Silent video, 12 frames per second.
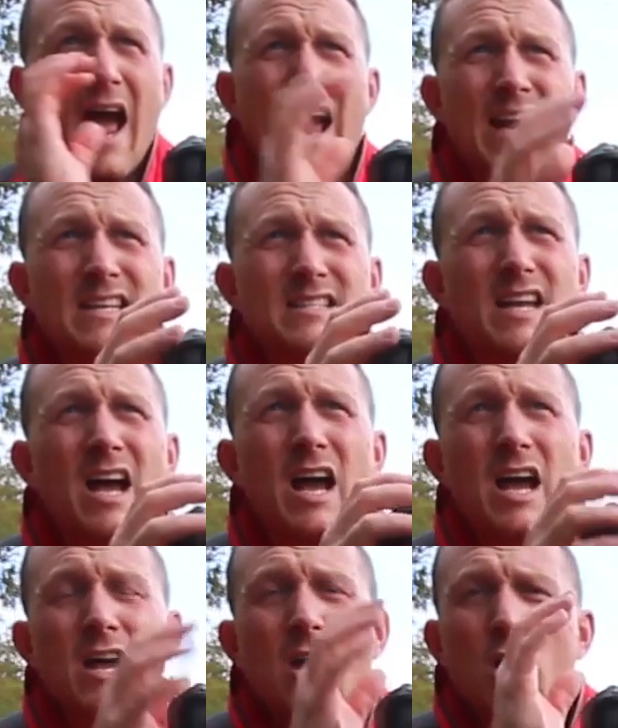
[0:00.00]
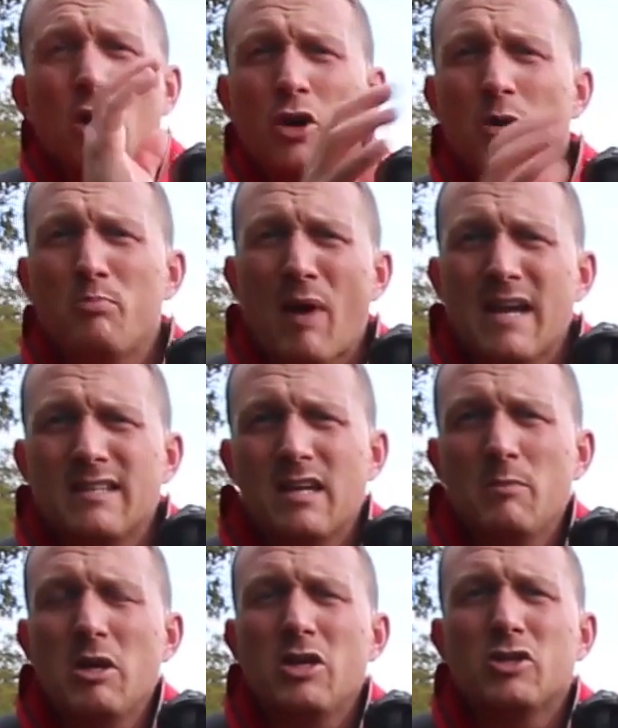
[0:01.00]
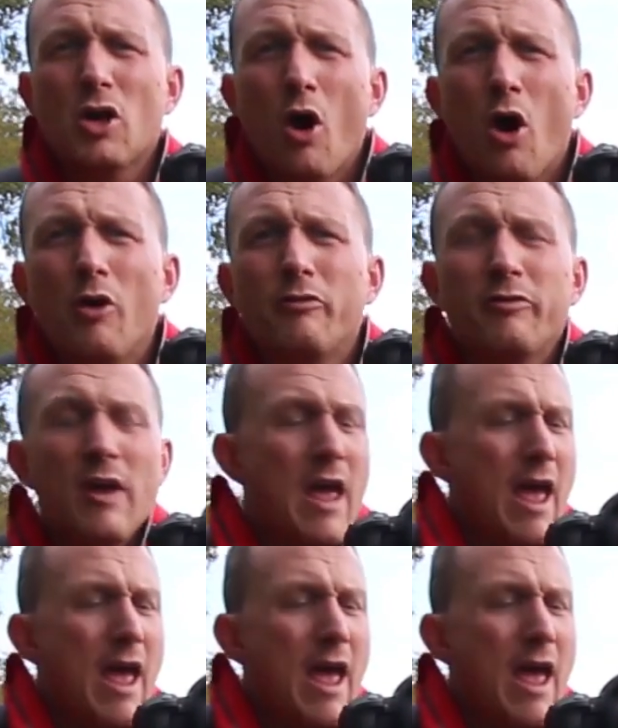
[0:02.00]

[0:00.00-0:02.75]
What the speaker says: and got a base image of